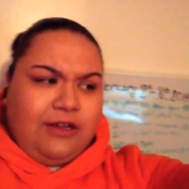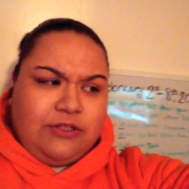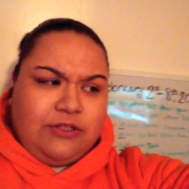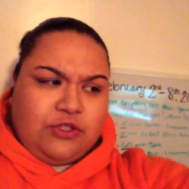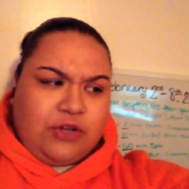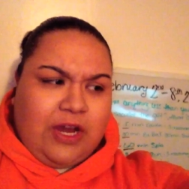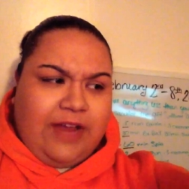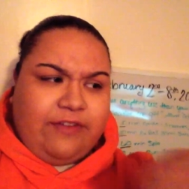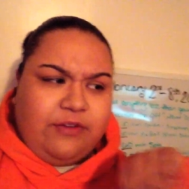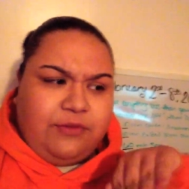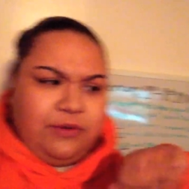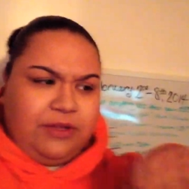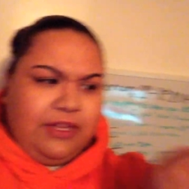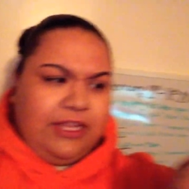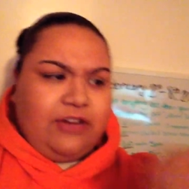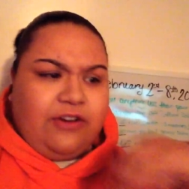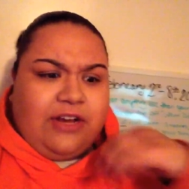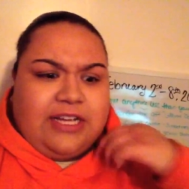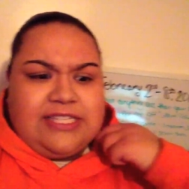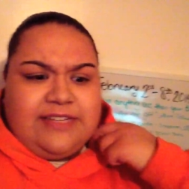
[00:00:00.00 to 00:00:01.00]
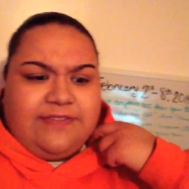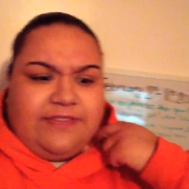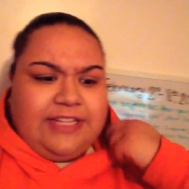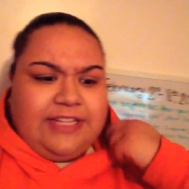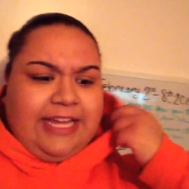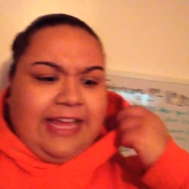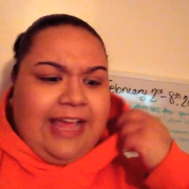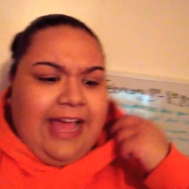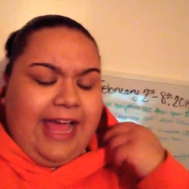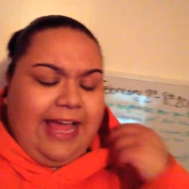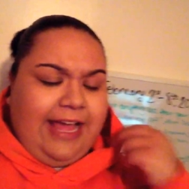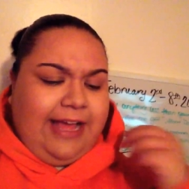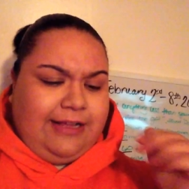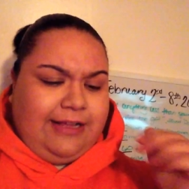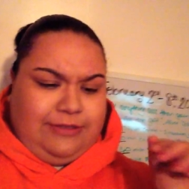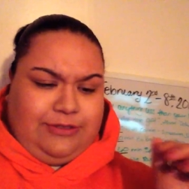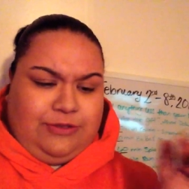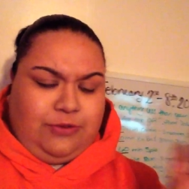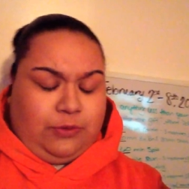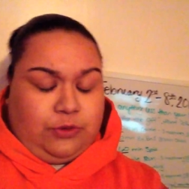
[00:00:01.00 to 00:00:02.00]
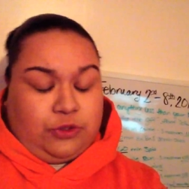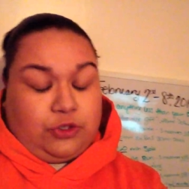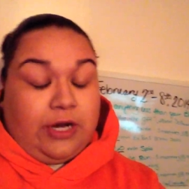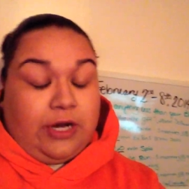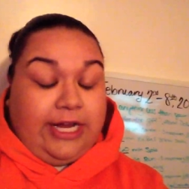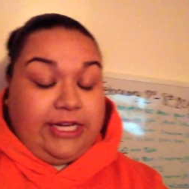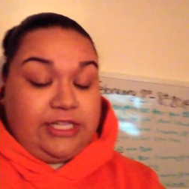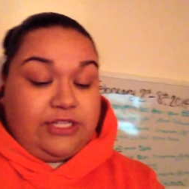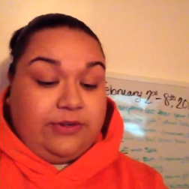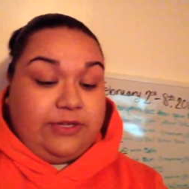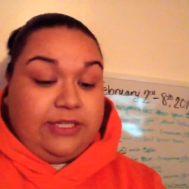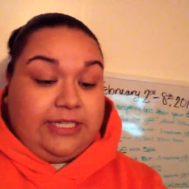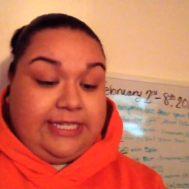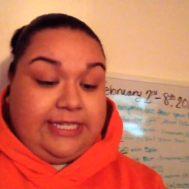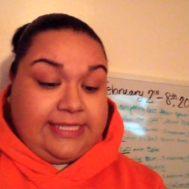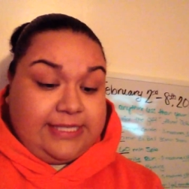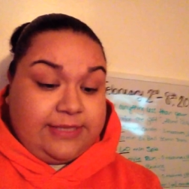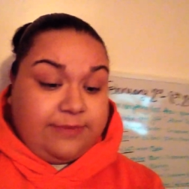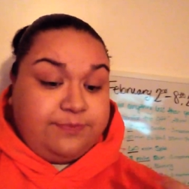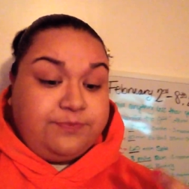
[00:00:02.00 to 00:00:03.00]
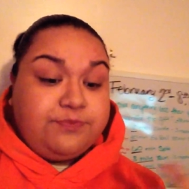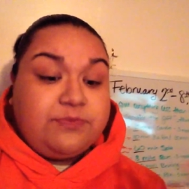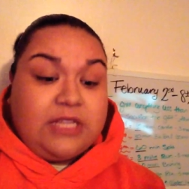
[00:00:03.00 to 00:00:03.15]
driving really aggressively, well, trying to at least.